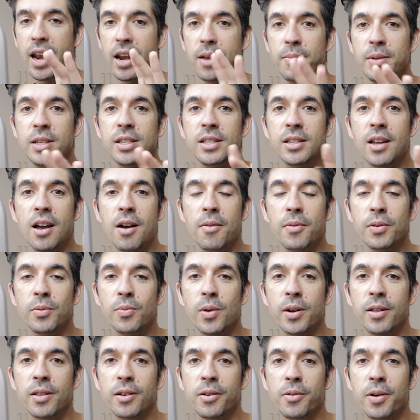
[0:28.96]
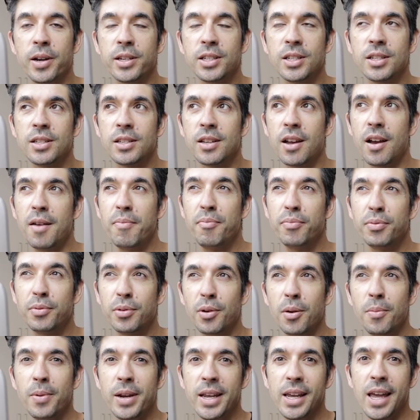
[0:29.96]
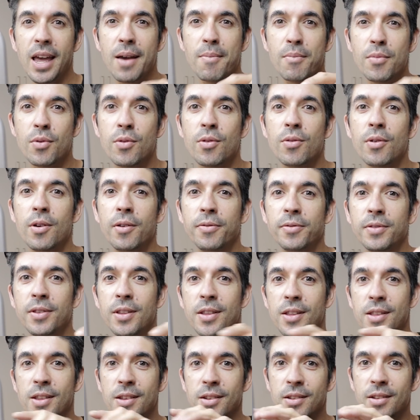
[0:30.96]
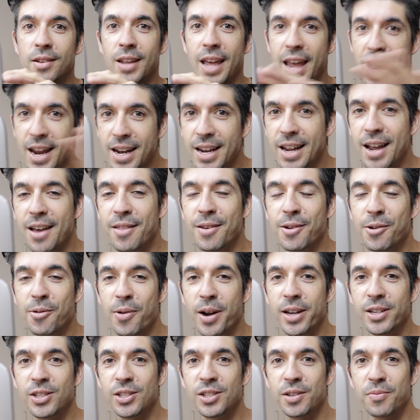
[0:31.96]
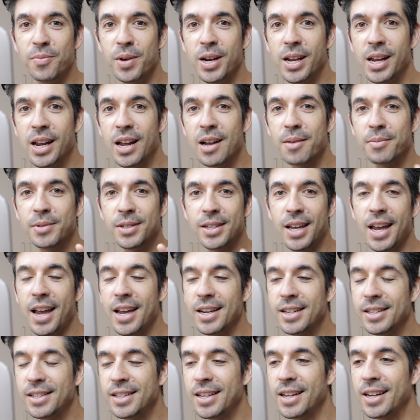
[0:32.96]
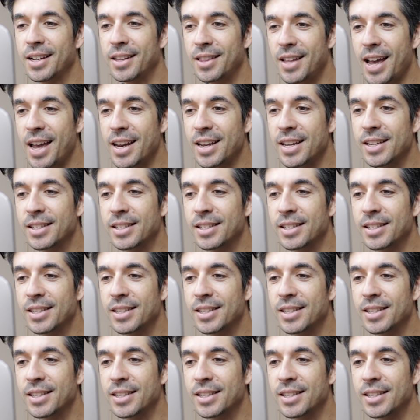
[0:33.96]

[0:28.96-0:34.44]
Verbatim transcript: And let me start with one of the questions that I probably get more often than any other question when it comes to editing, and that